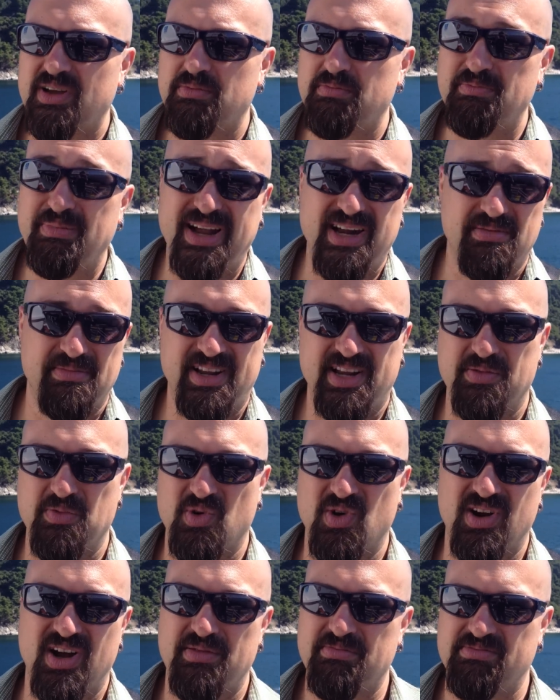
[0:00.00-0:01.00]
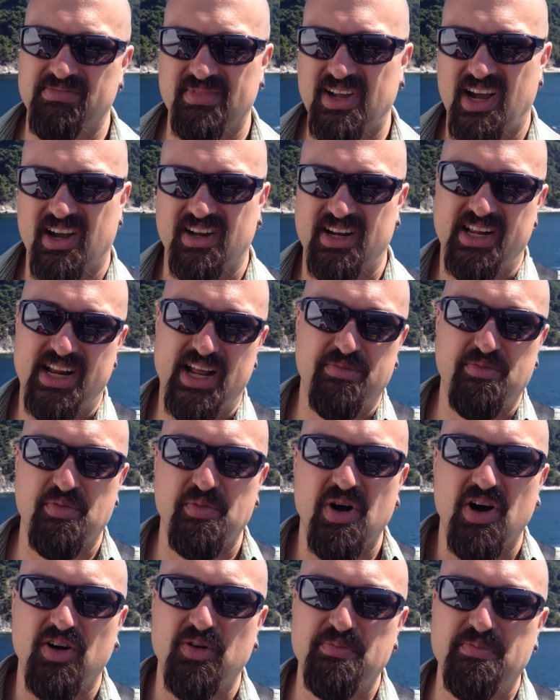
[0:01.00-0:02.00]
many, many more. I'm not going to name them
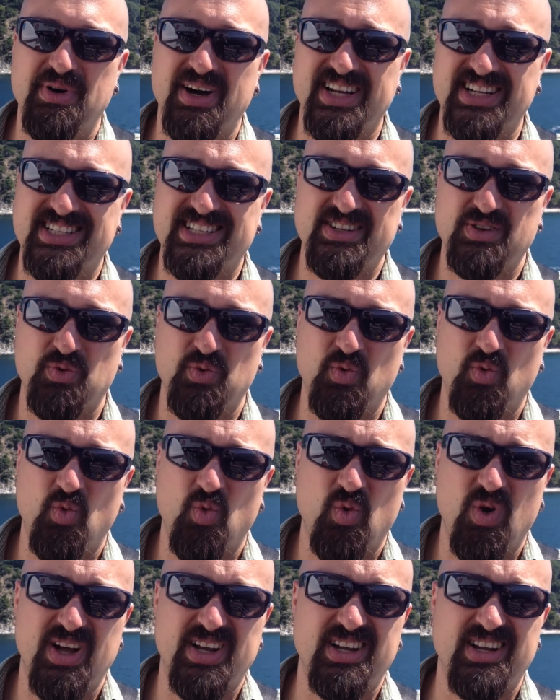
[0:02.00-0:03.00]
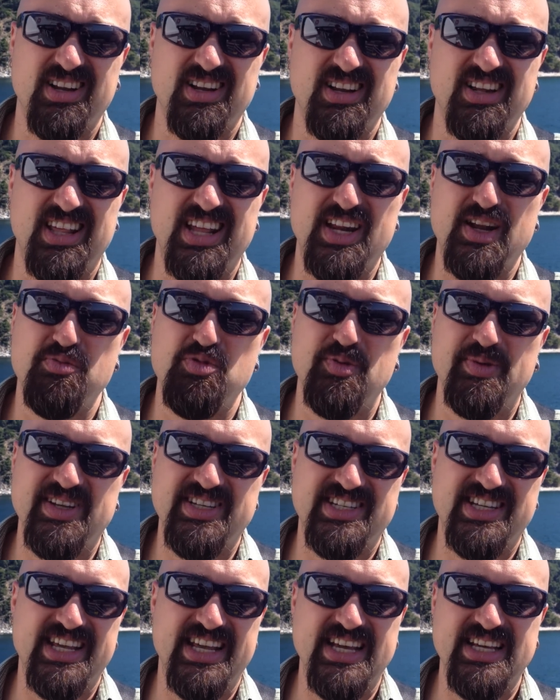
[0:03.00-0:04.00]
all, but what the
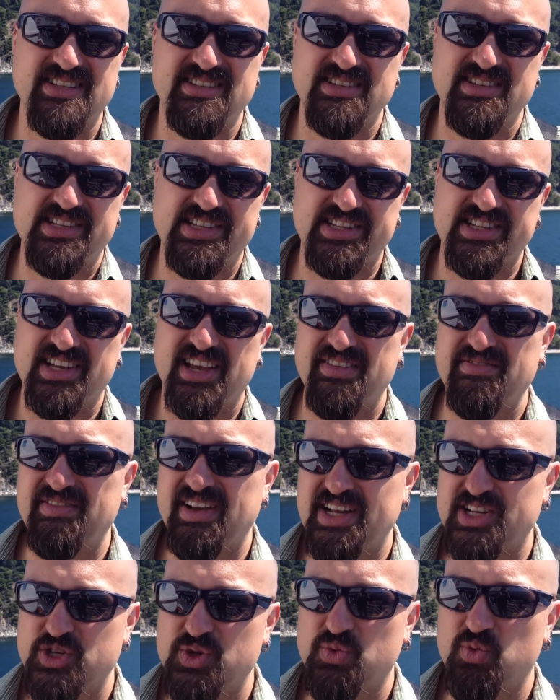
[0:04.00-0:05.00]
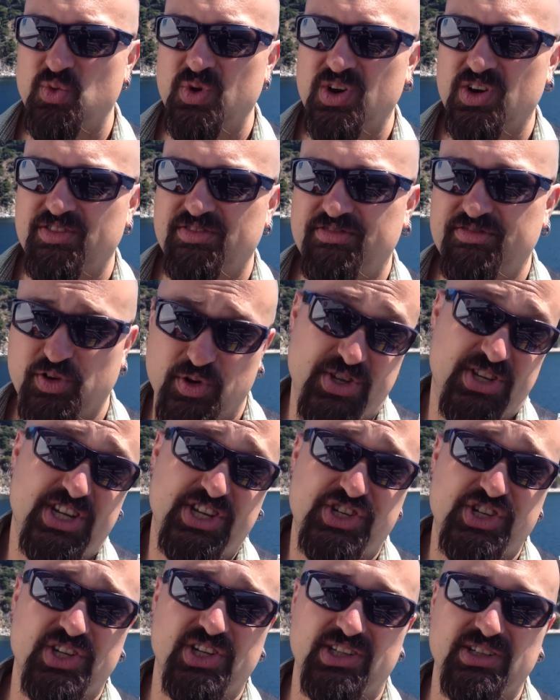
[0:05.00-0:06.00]
EWBC is it's an event where for
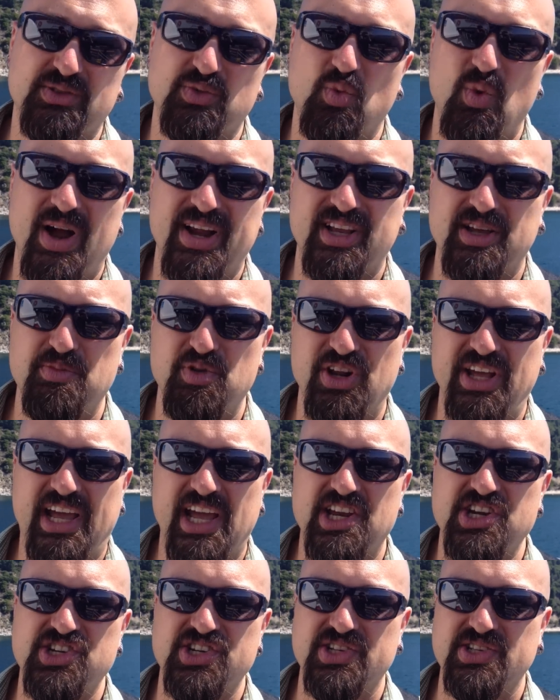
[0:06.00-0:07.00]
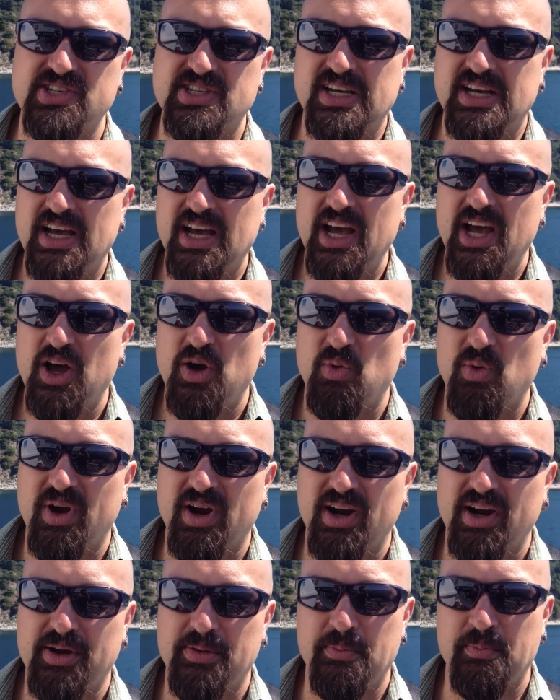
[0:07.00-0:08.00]
digital wine communications,
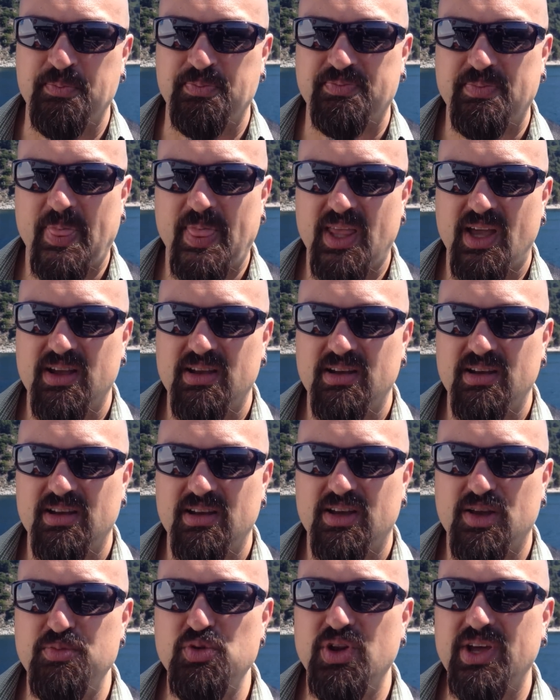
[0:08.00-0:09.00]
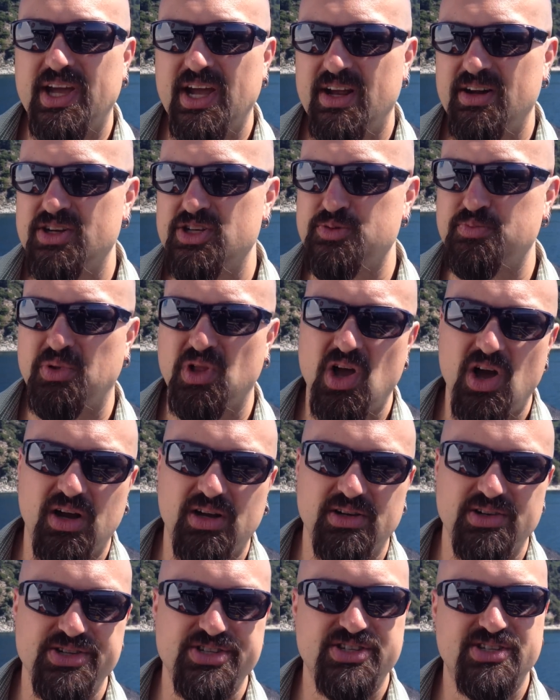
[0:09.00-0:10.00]
where communicators,
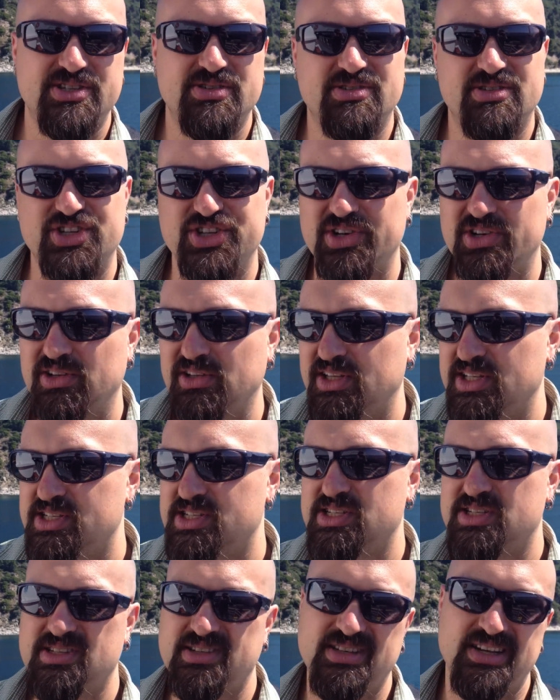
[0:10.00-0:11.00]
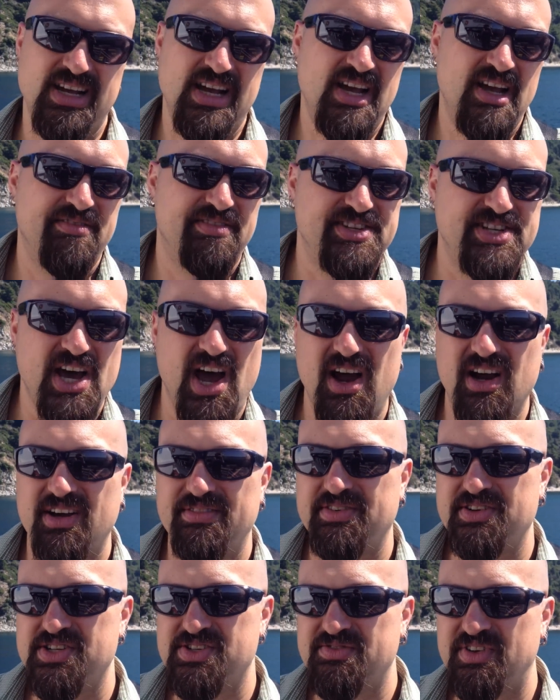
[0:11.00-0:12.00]
bloggers, journalists,
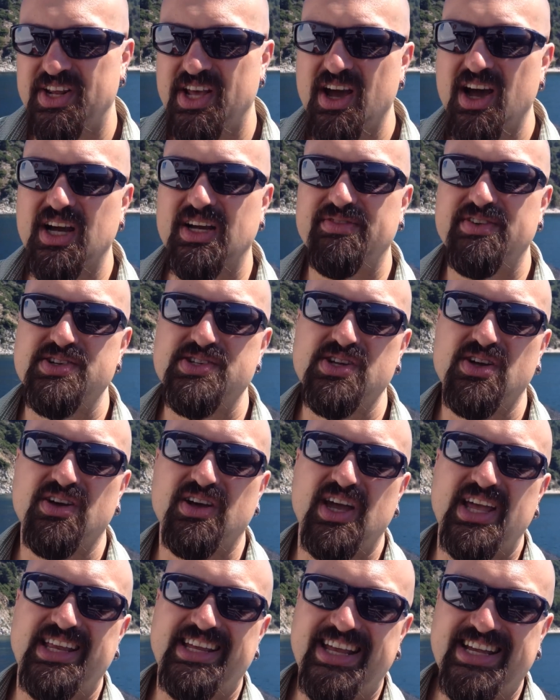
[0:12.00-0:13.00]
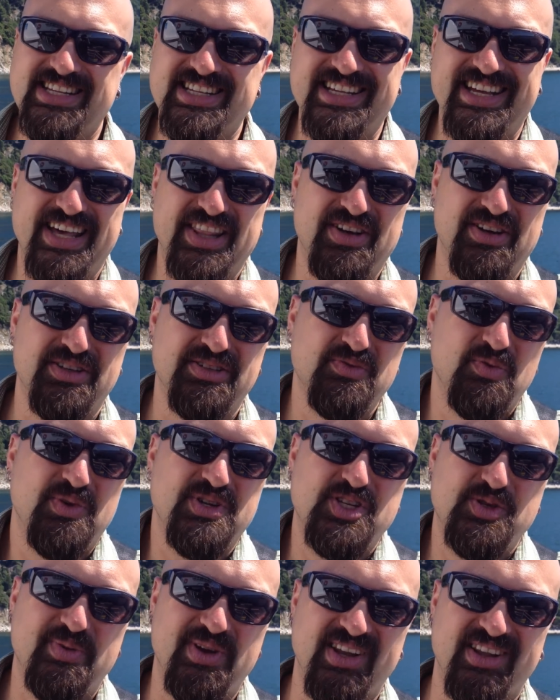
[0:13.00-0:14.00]
photographers, videographers all get together. We
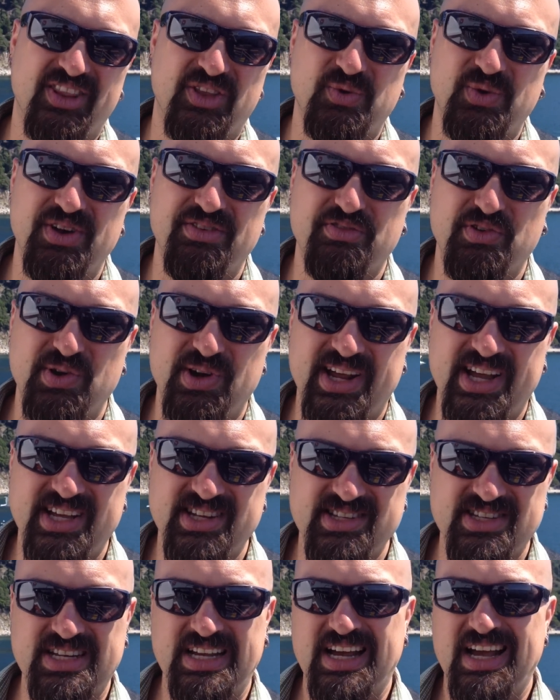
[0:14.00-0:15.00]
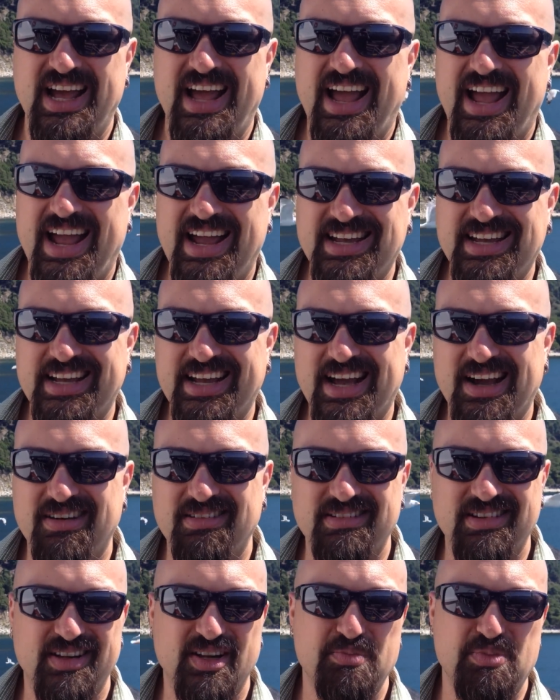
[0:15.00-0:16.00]
spend 3 or 4 days hanging
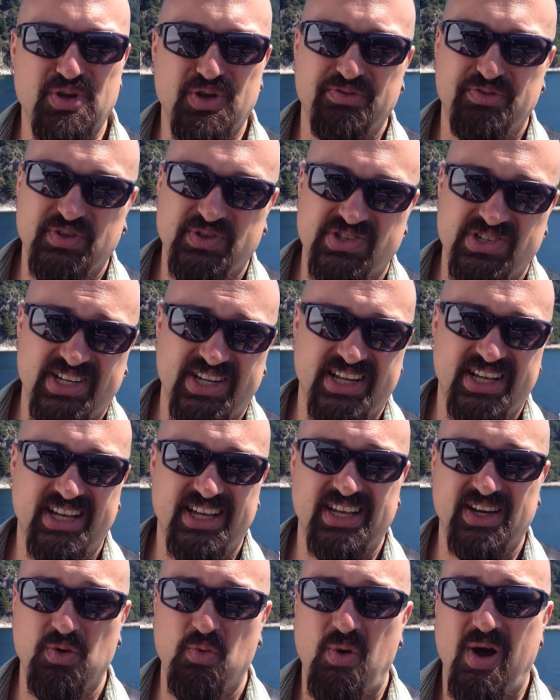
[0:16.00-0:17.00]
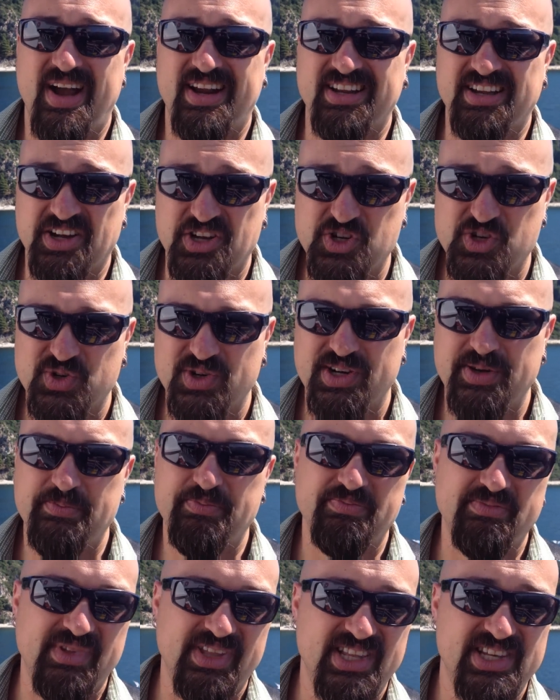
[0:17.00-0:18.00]
out in a beautiful city in a wine country.
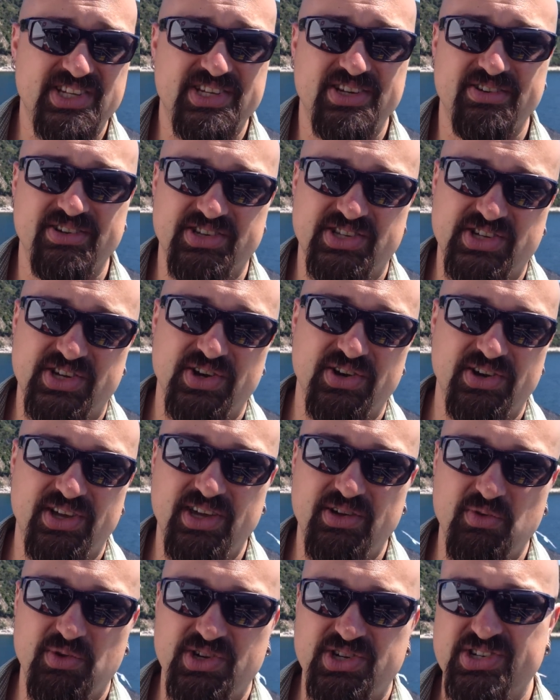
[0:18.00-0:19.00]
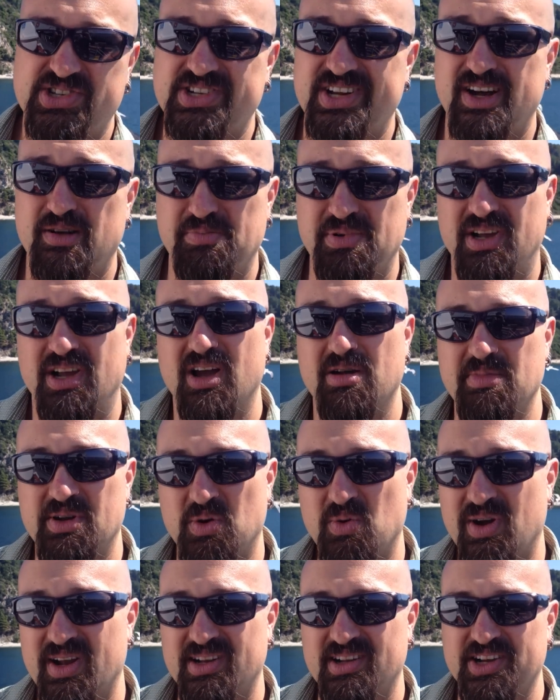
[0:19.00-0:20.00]
This year it's Turkey, which is an up-and-coming
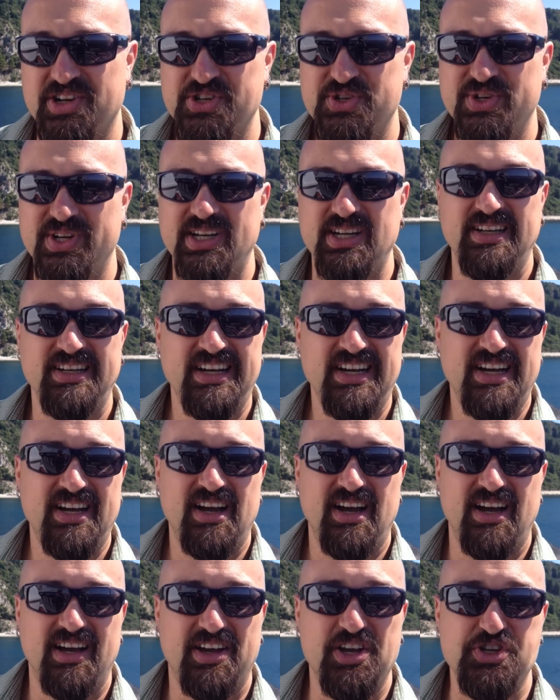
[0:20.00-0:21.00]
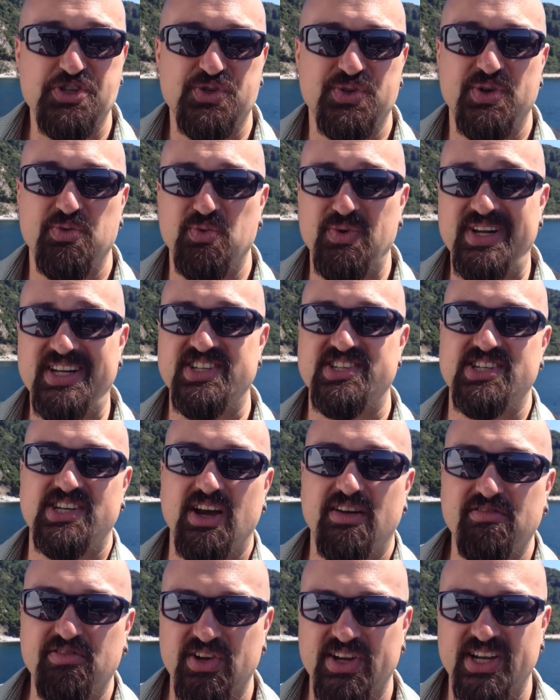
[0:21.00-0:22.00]
wine country, a country
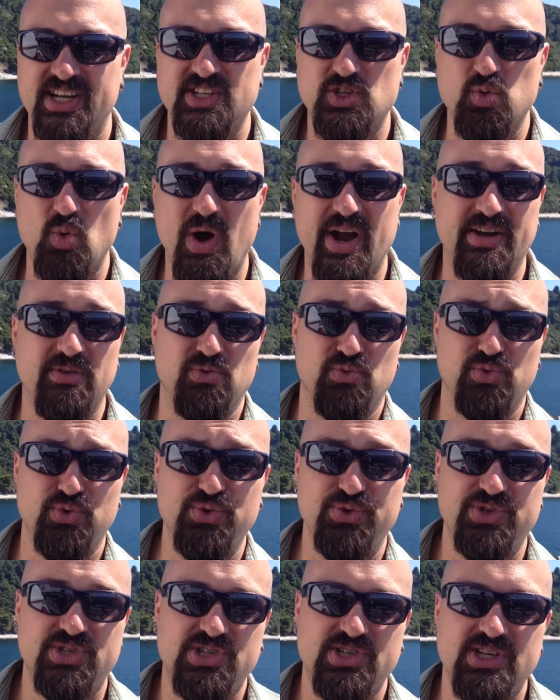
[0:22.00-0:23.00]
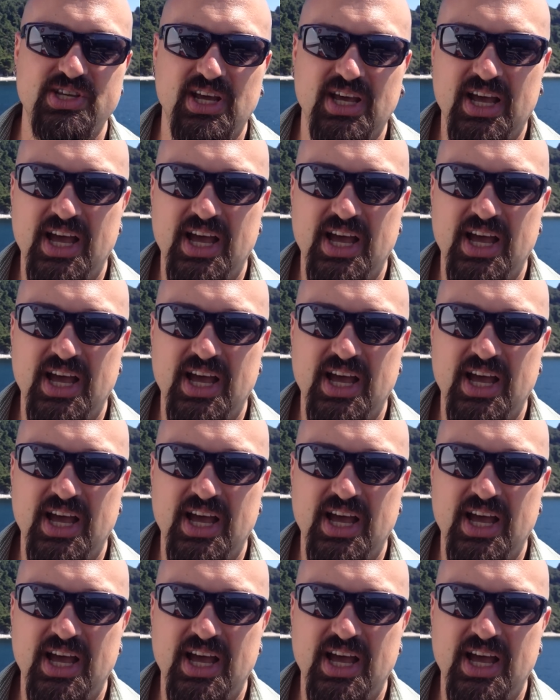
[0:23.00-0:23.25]
rediscovering its wine roots.